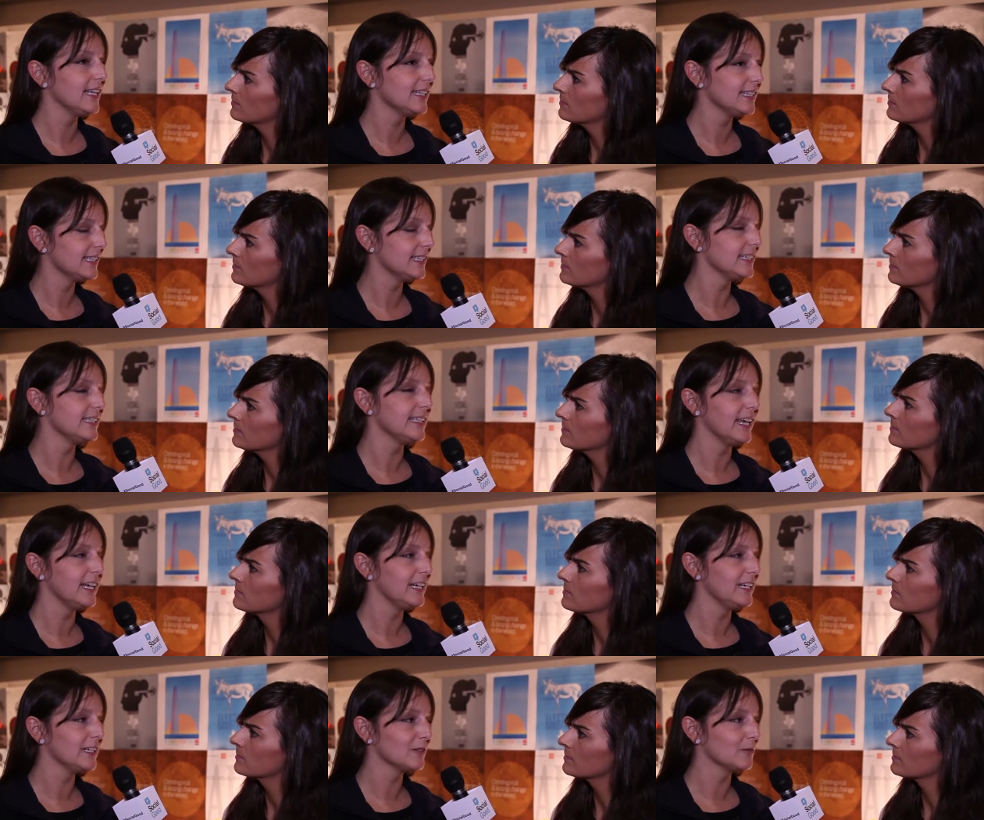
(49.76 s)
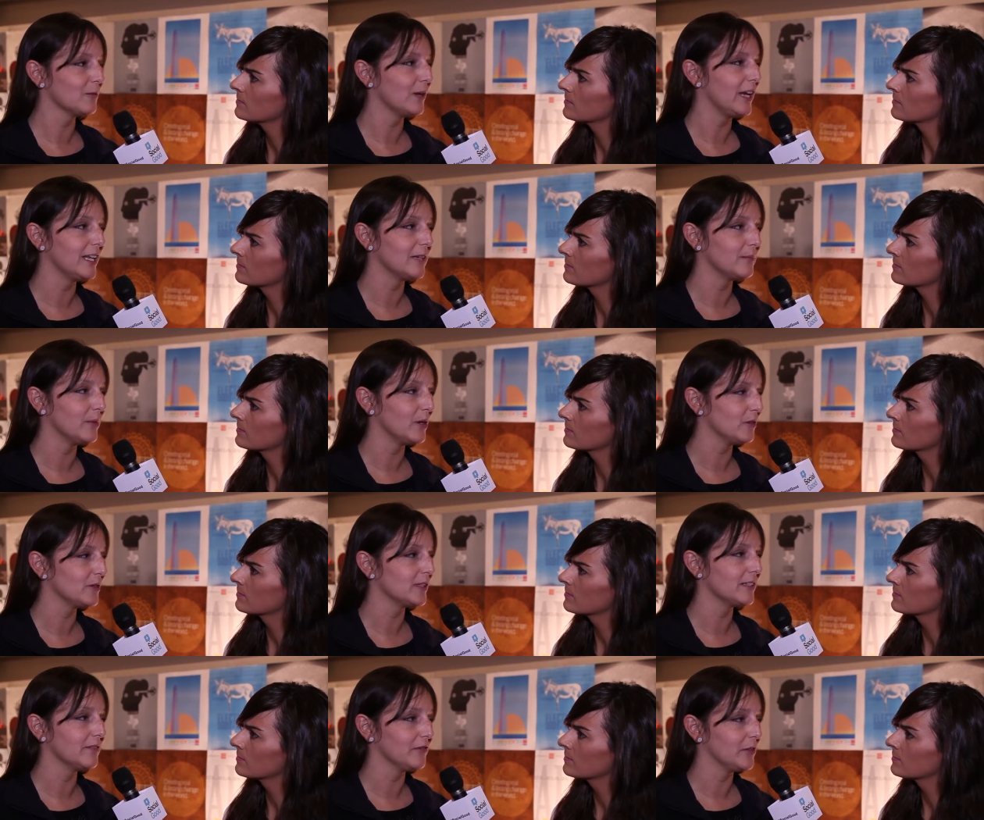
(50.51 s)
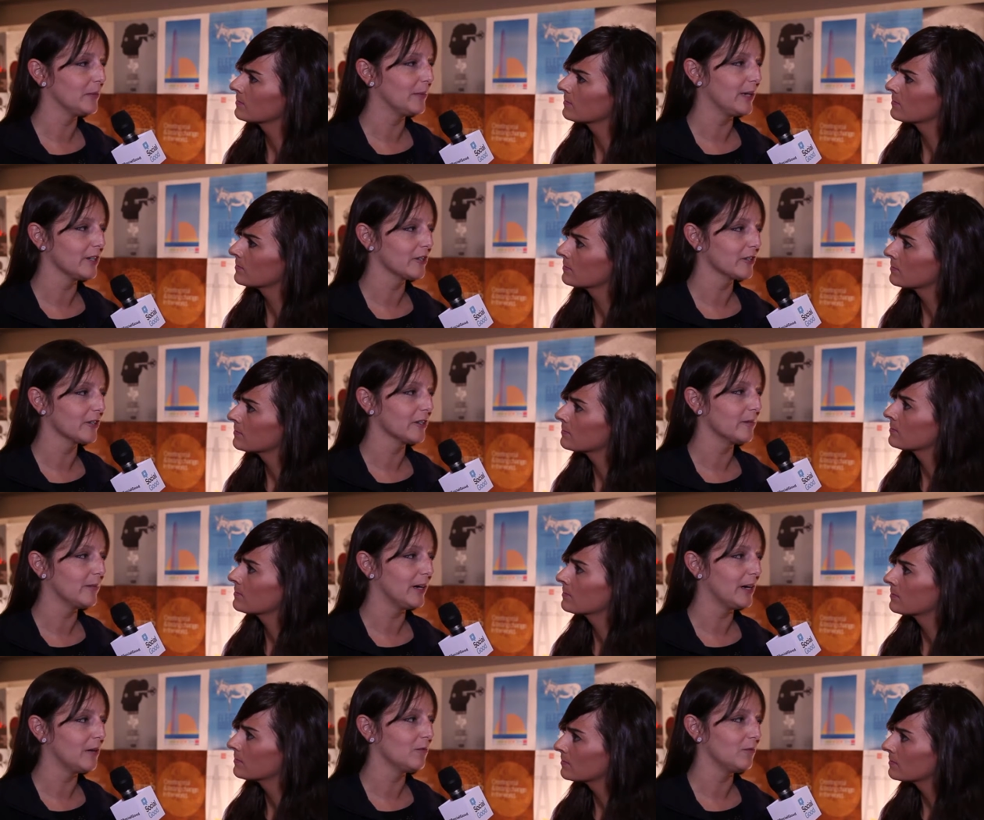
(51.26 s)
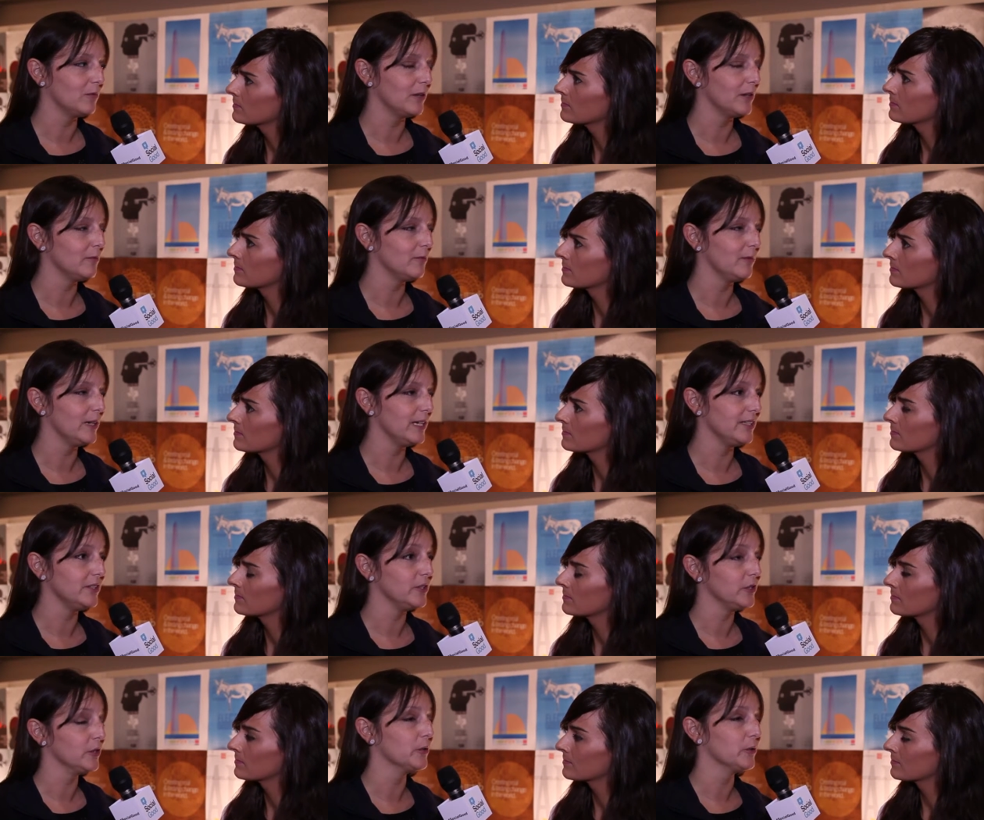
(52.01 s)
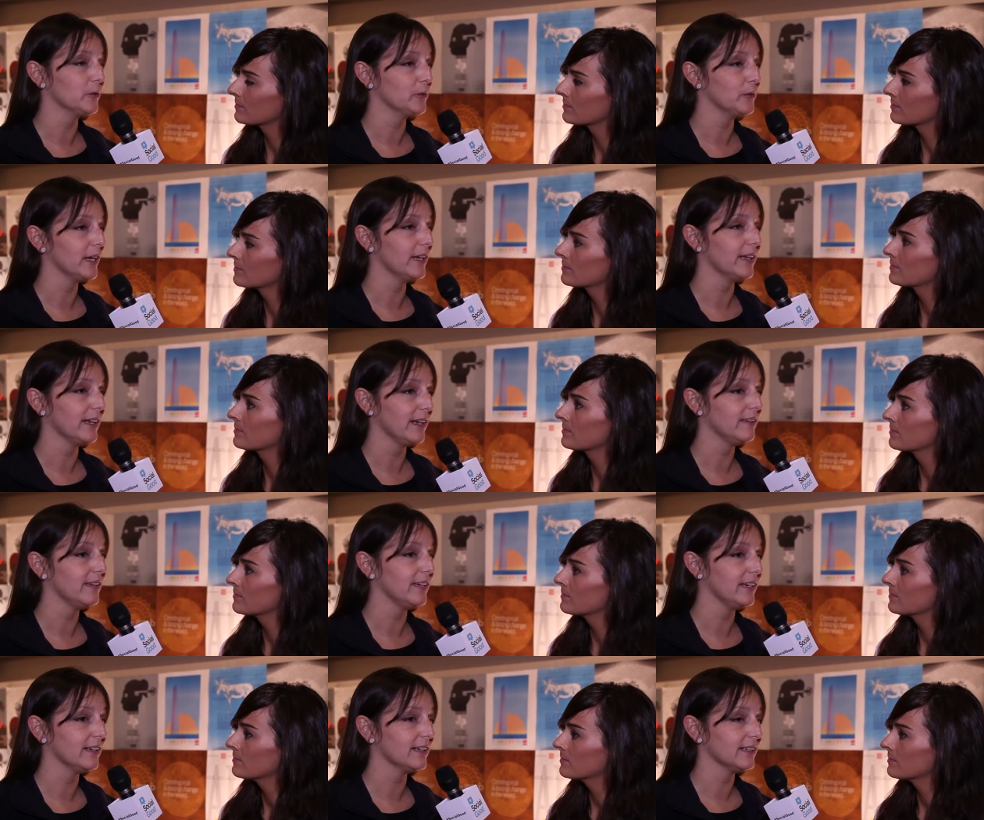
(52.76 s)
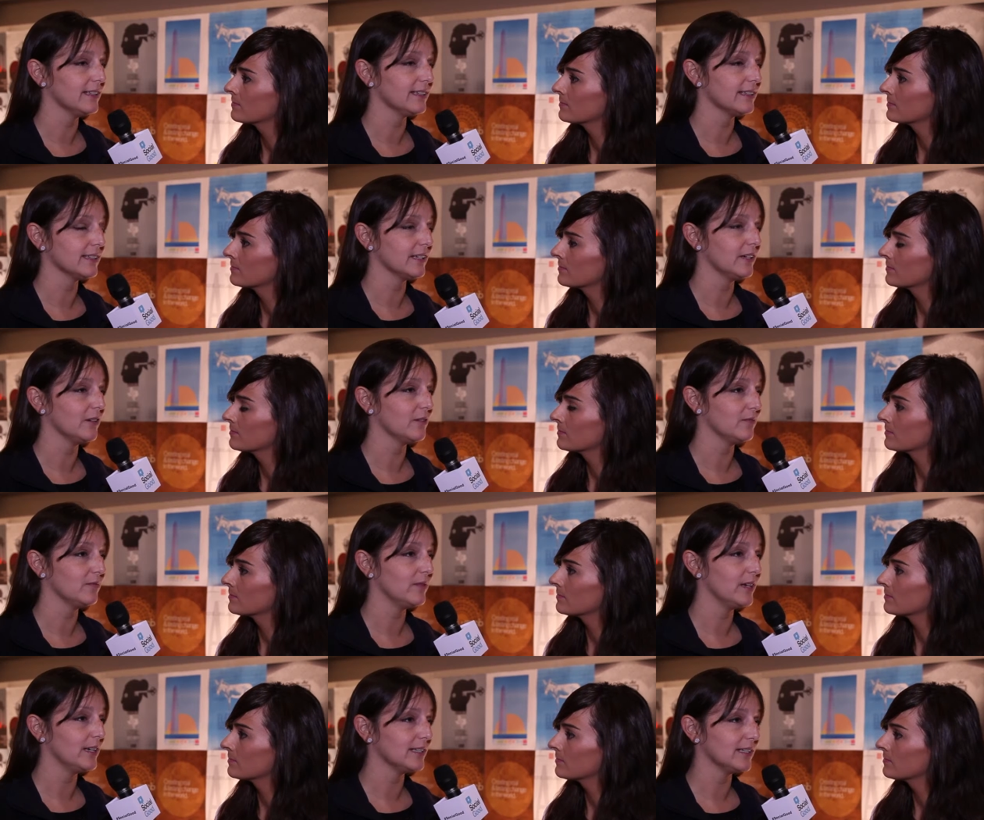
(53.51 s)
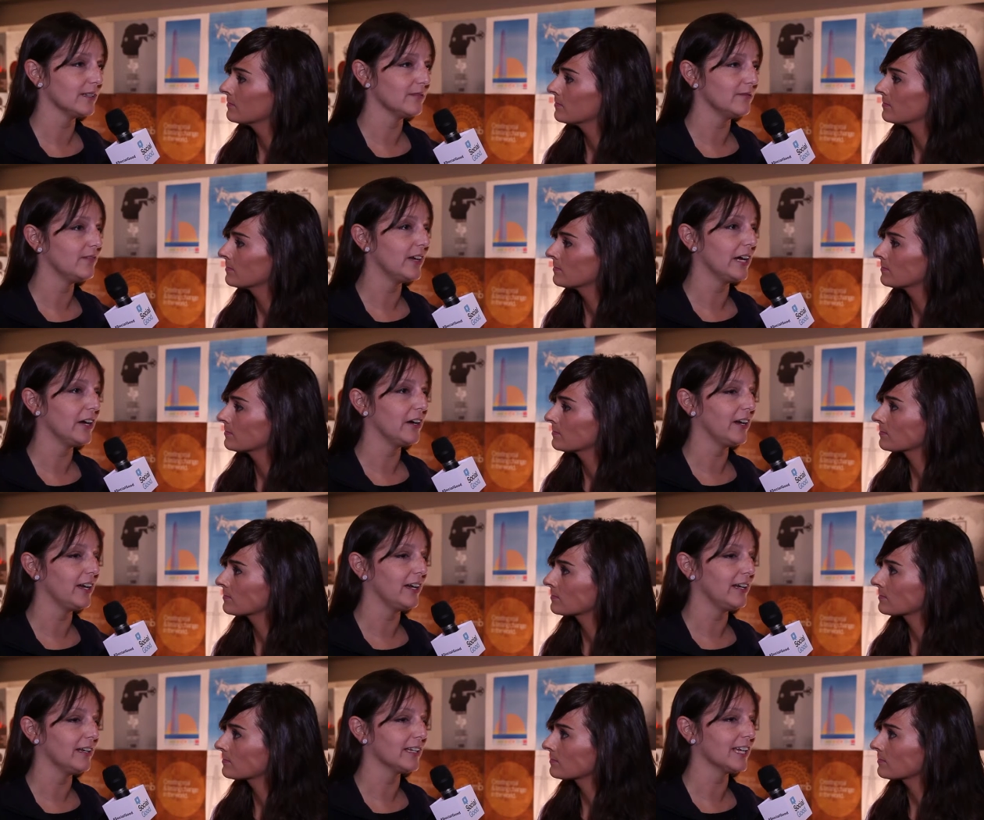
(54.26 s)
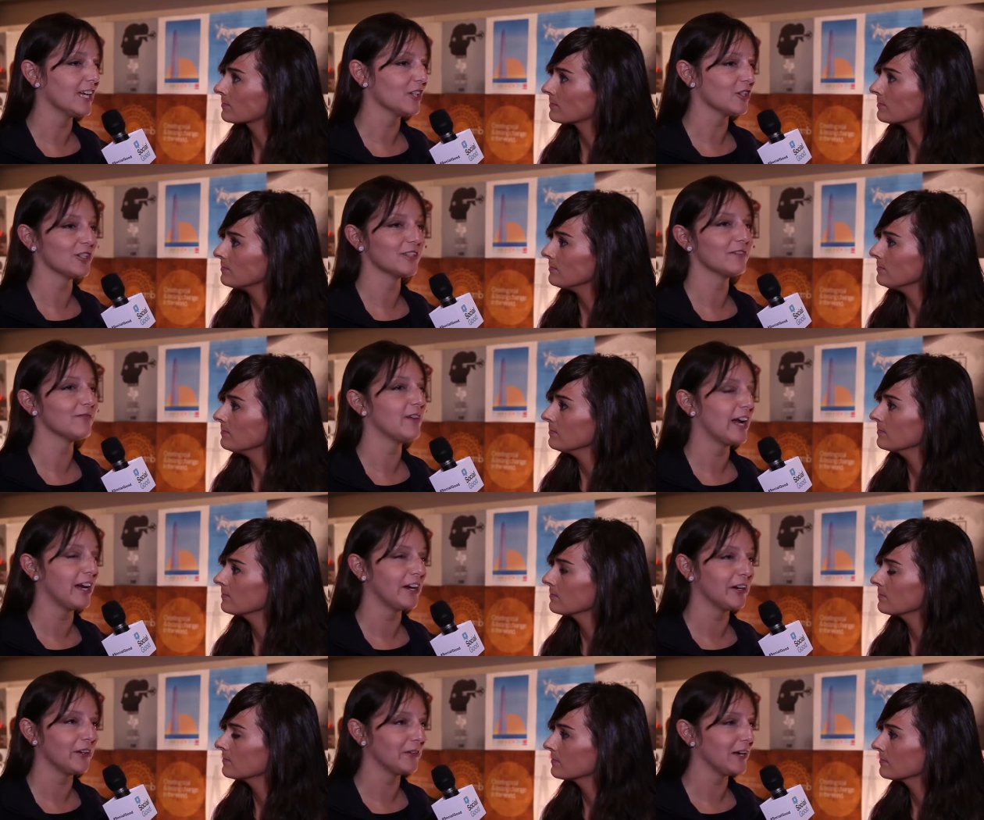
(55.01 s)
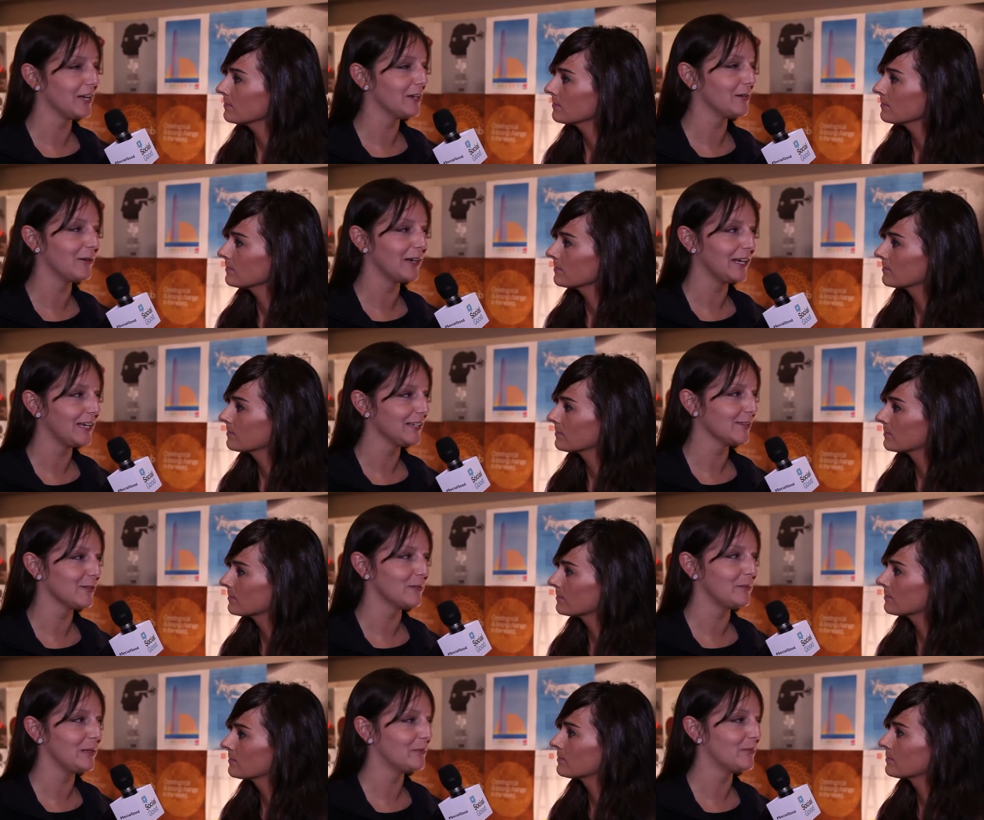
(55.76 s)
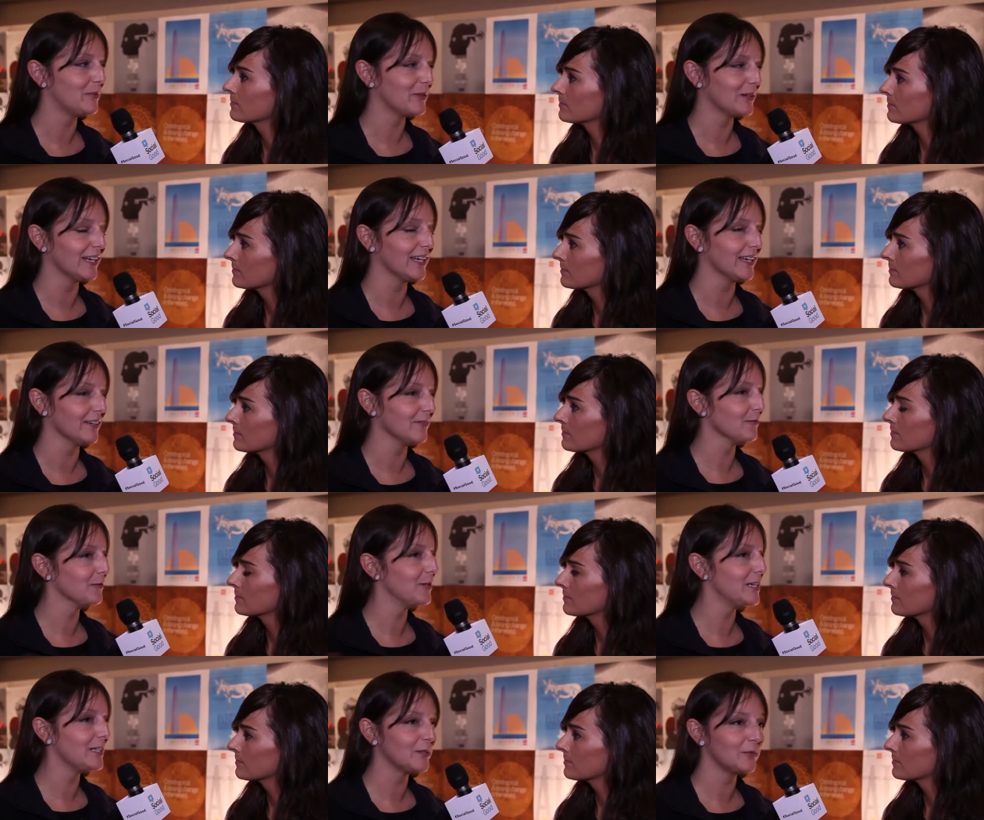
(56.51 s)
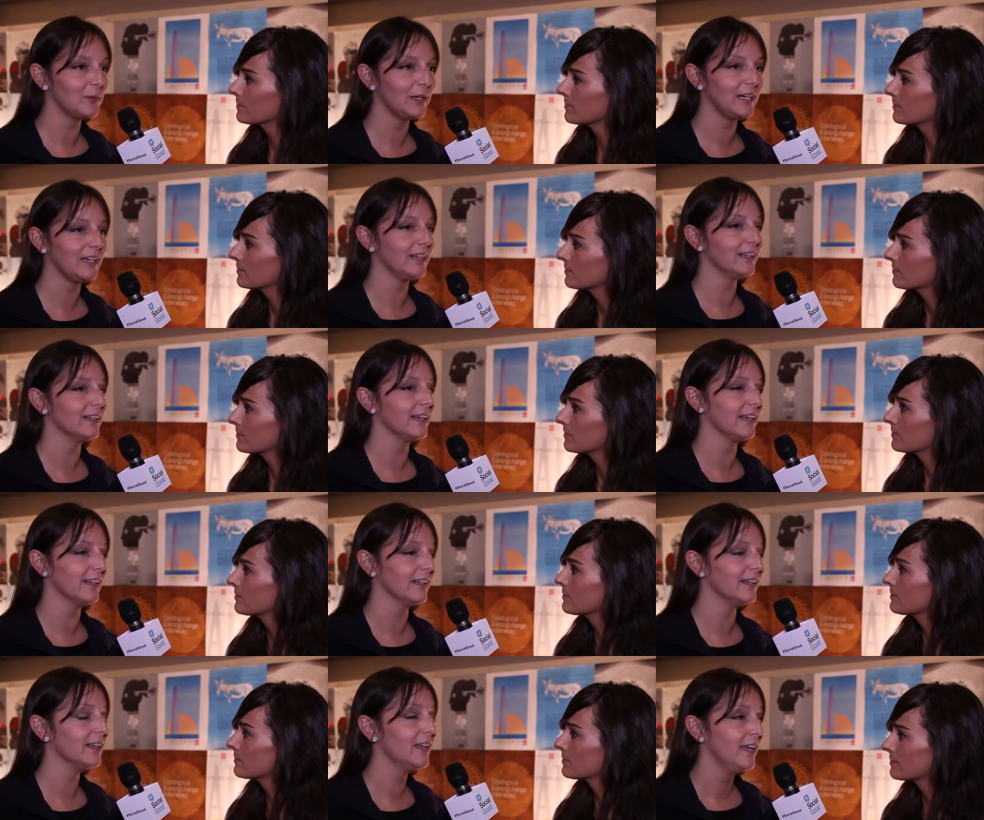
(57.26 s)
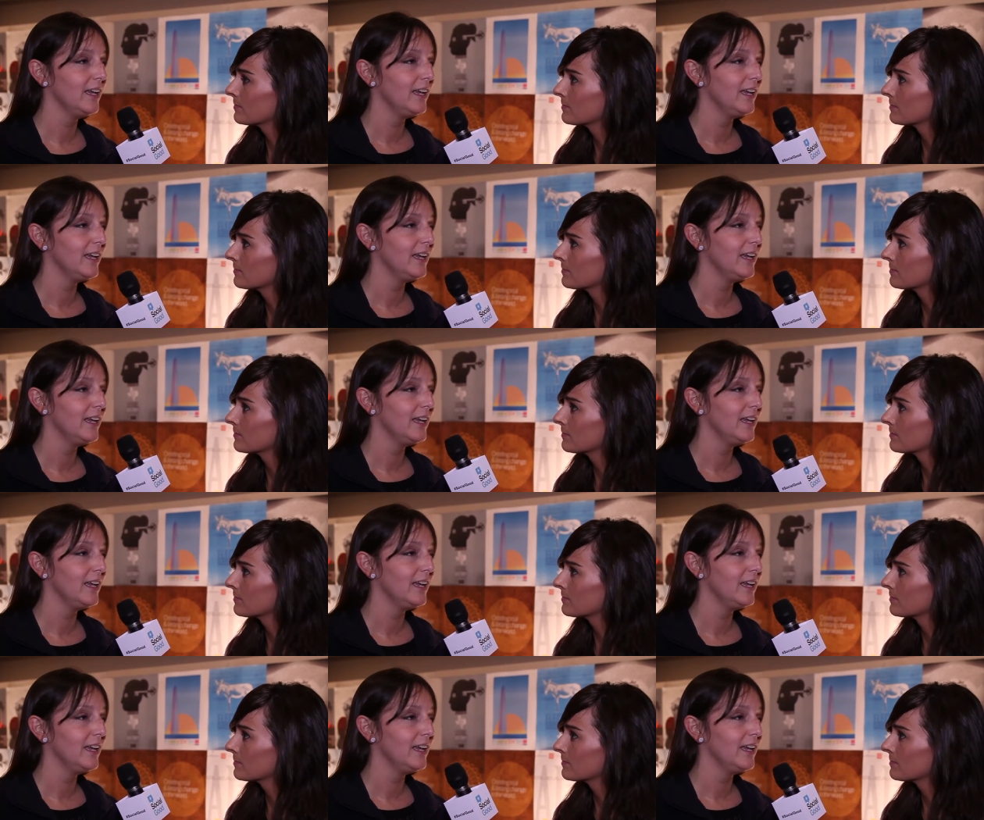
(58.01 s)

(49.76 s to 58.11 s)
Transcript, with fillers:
Speaker 1: instantaneous way to post information about what we do, and I think it's a it's a very it catches fire right away, so people can retweet and